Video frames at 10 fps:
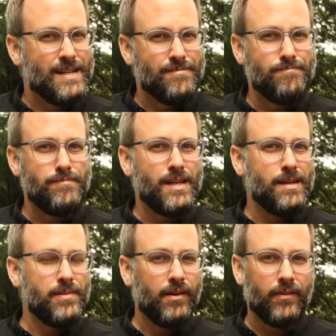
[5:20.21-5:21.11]

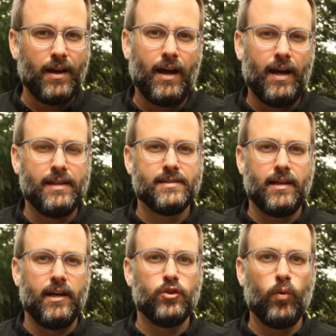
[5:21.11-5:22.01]
maybe on the high
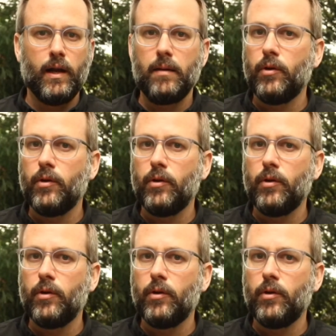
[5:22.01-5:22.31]
side 20.